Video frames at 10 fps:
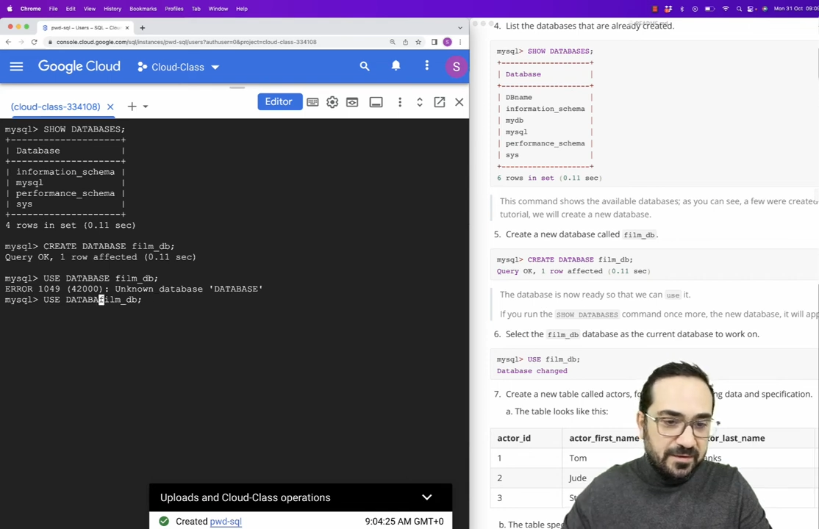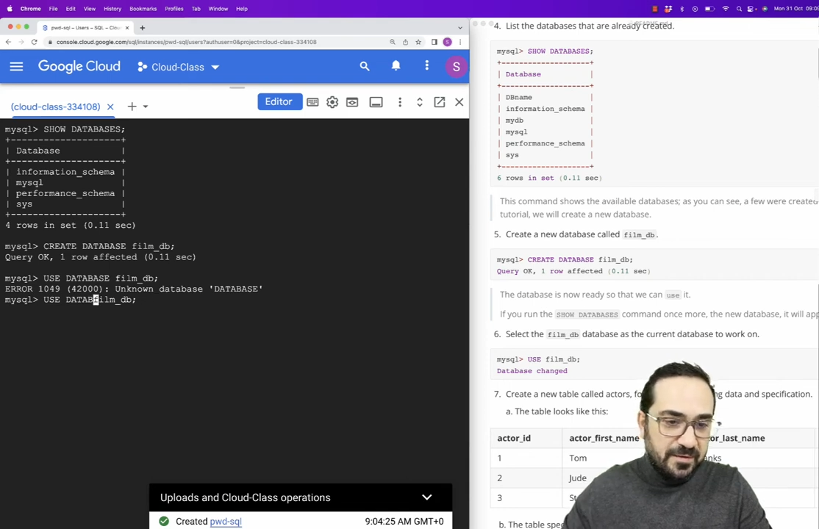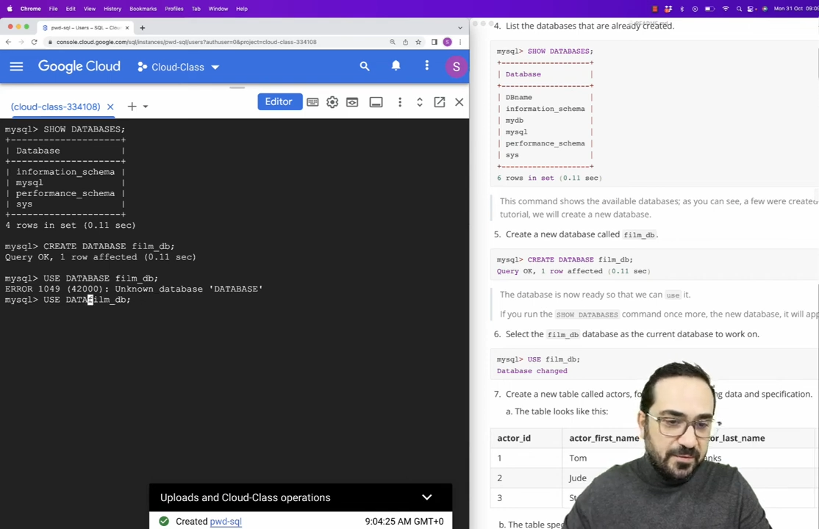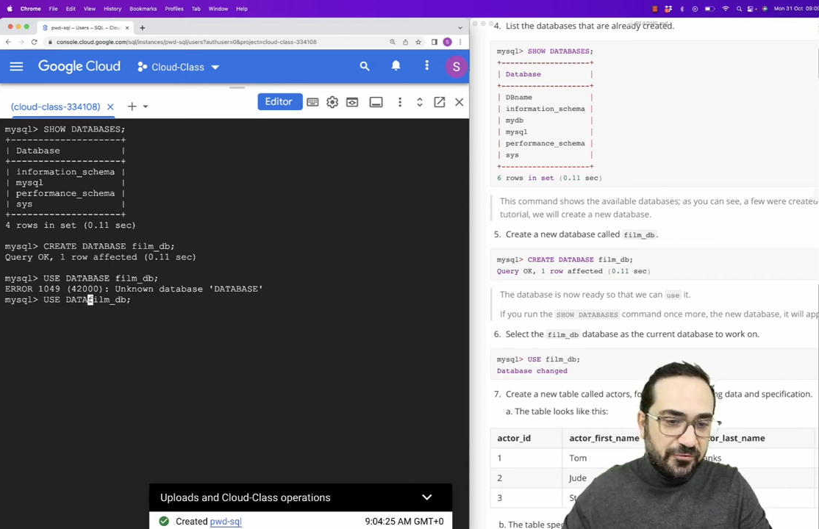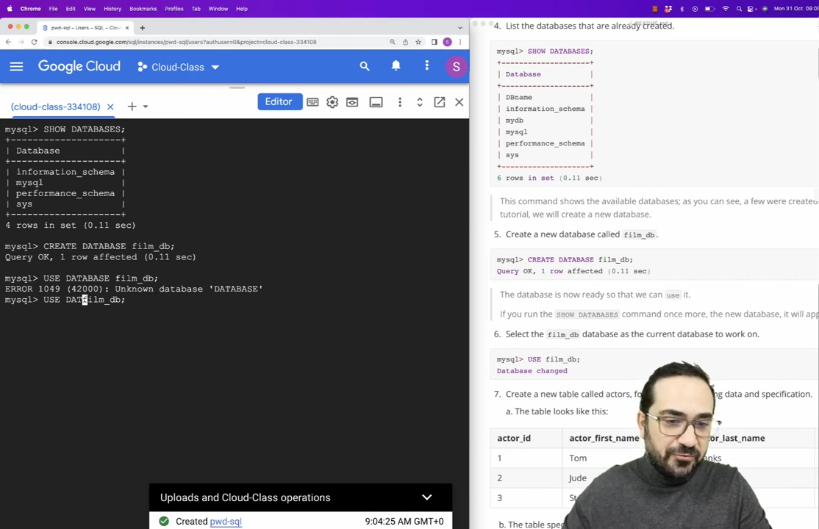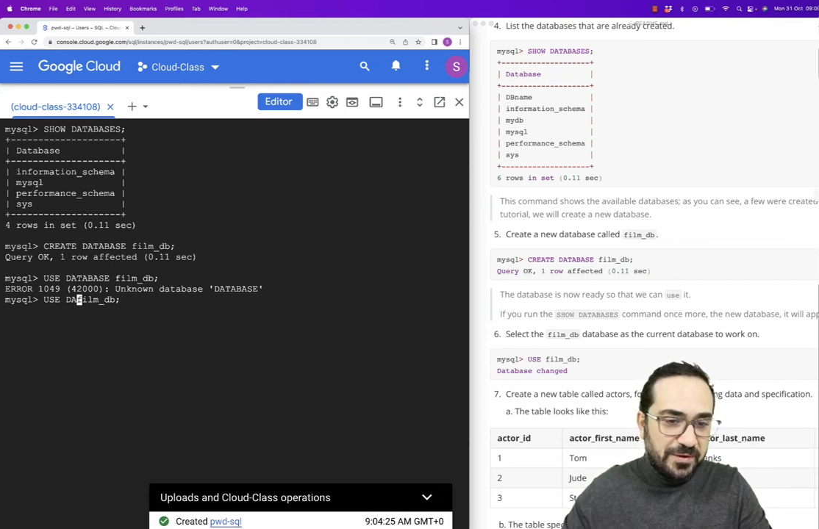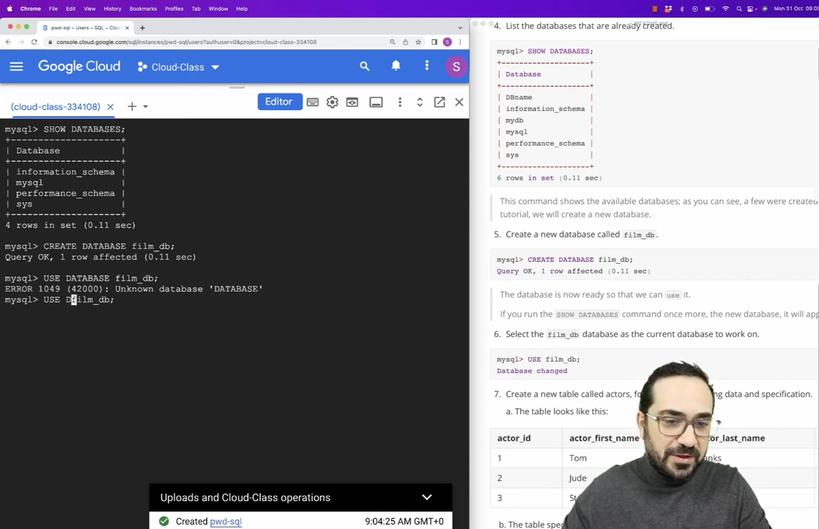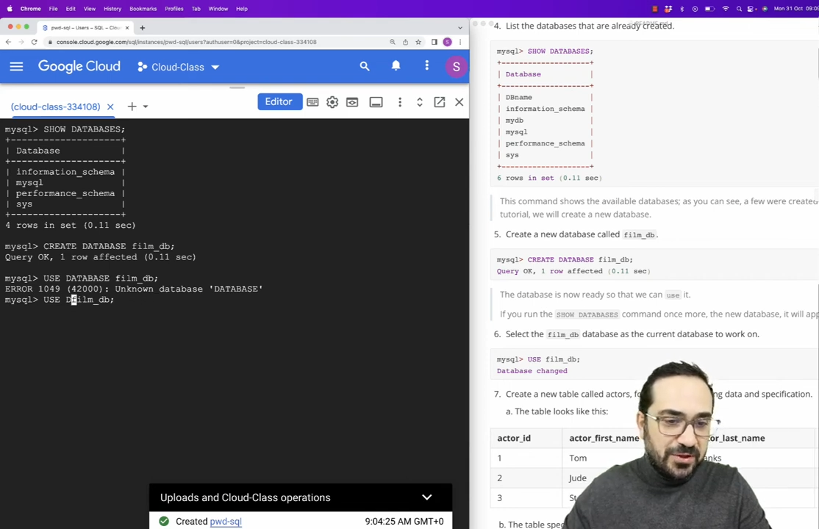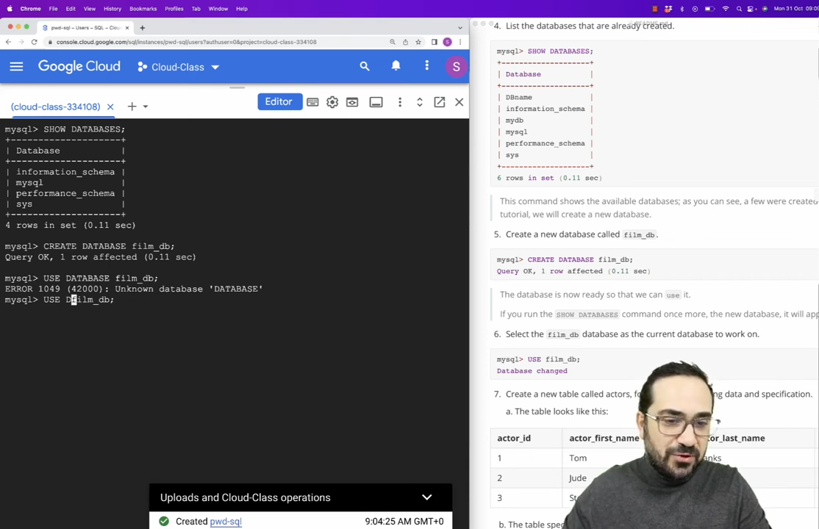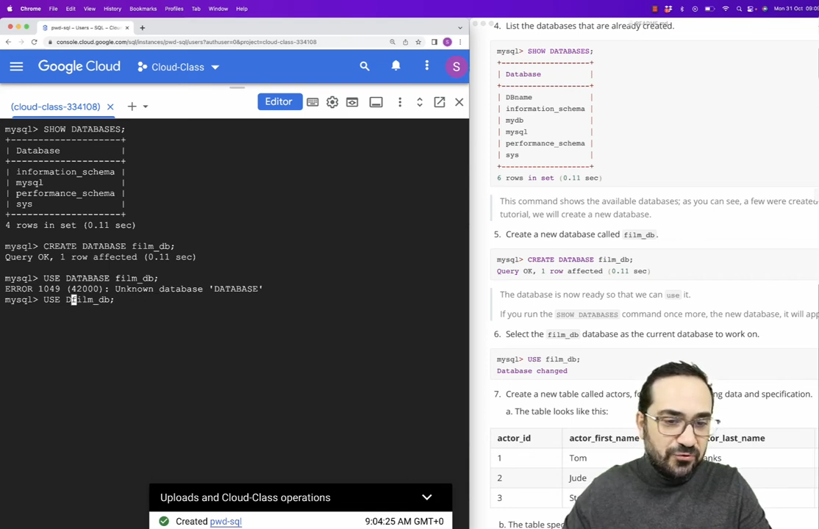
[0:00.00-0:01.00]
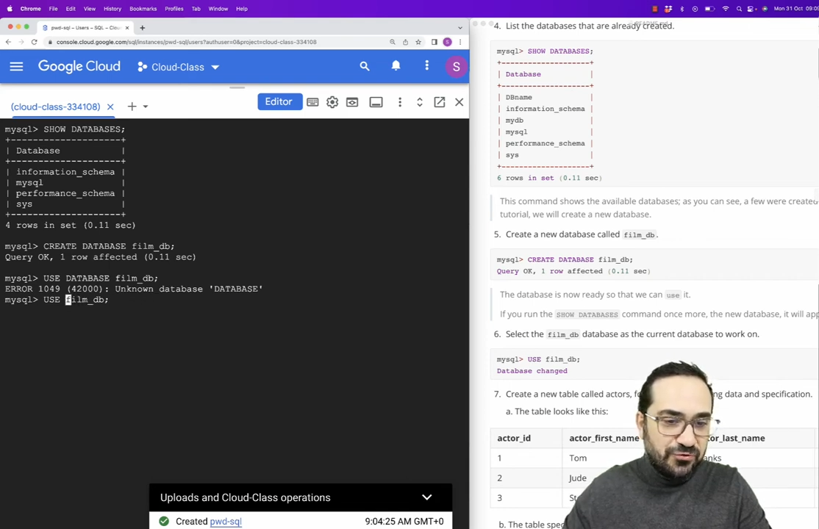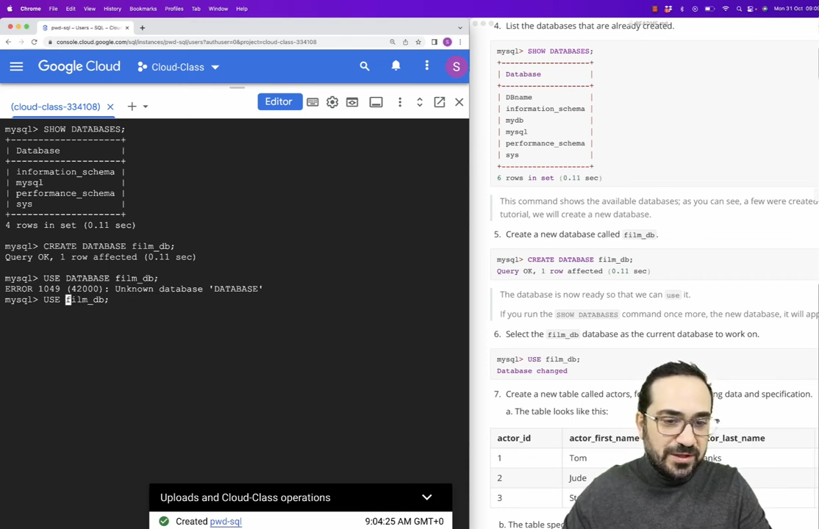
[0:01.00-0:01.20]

It's supposed to be use